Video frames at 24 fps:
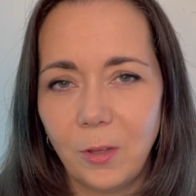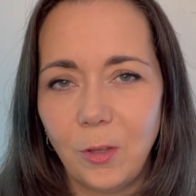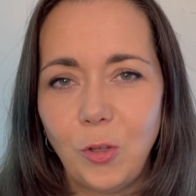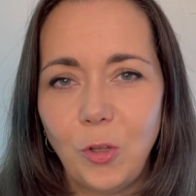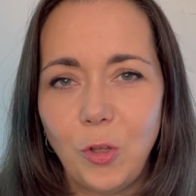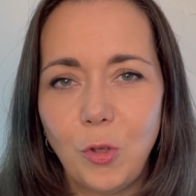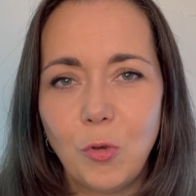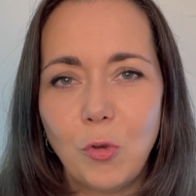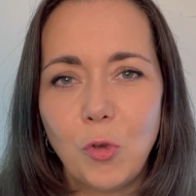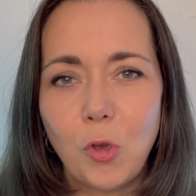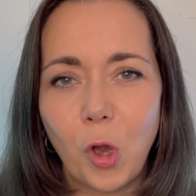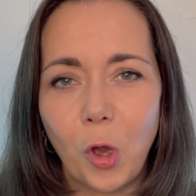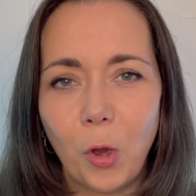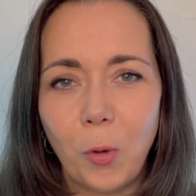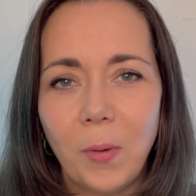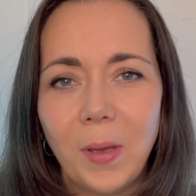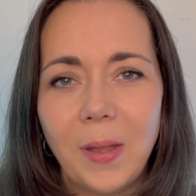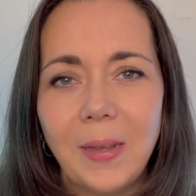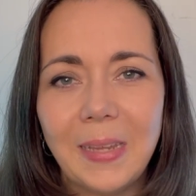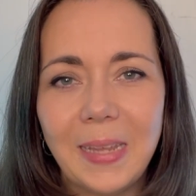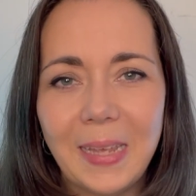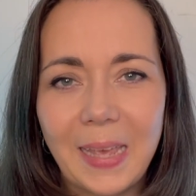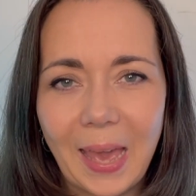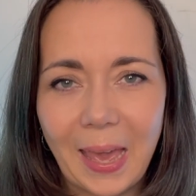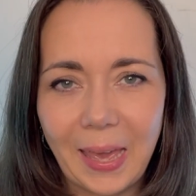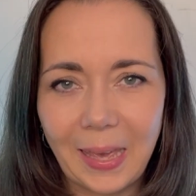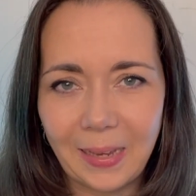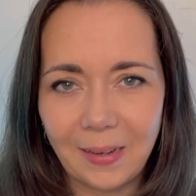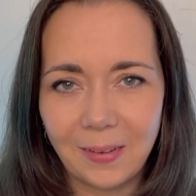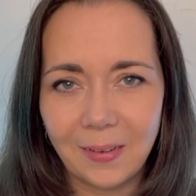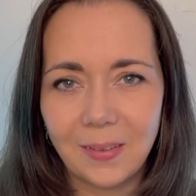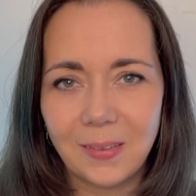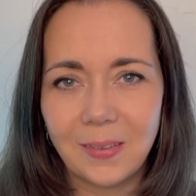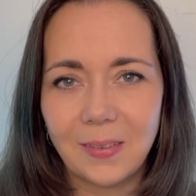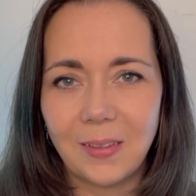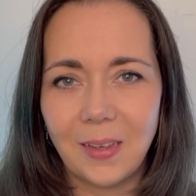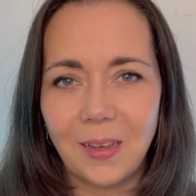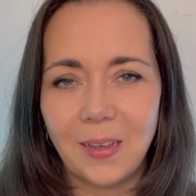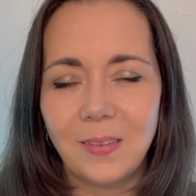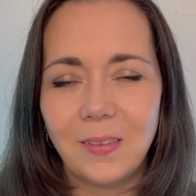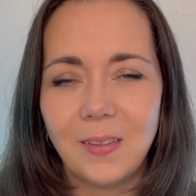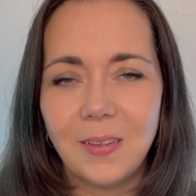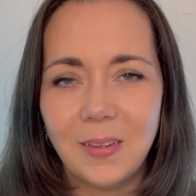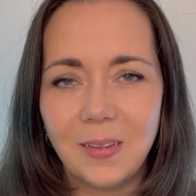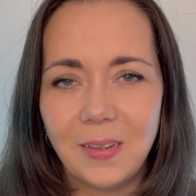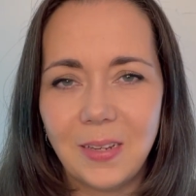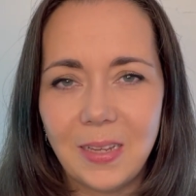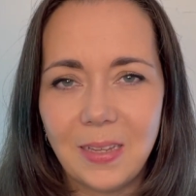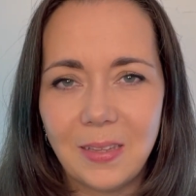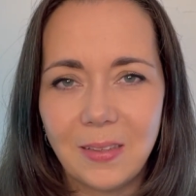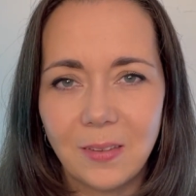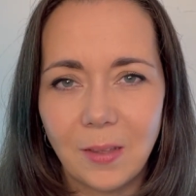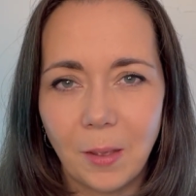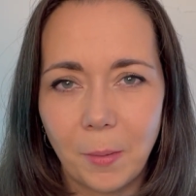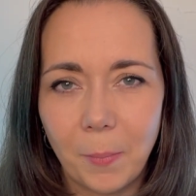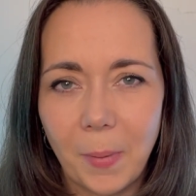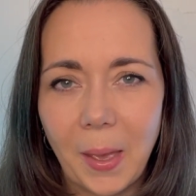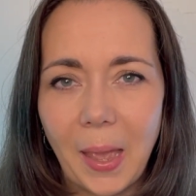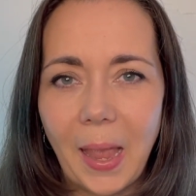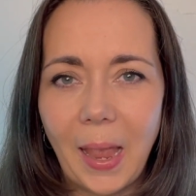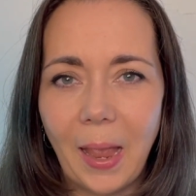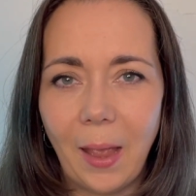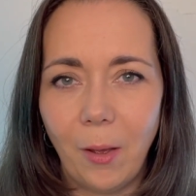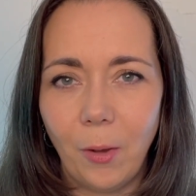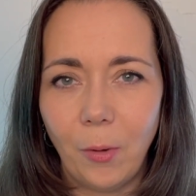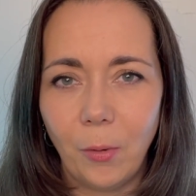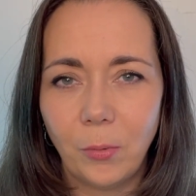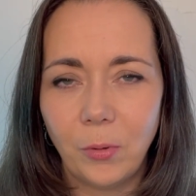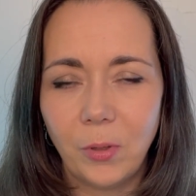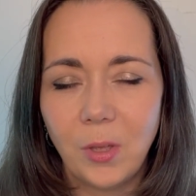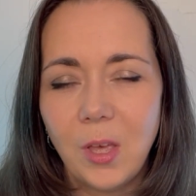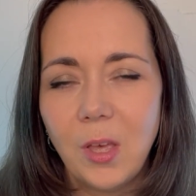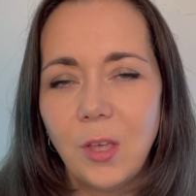You go and gain certainty somehow.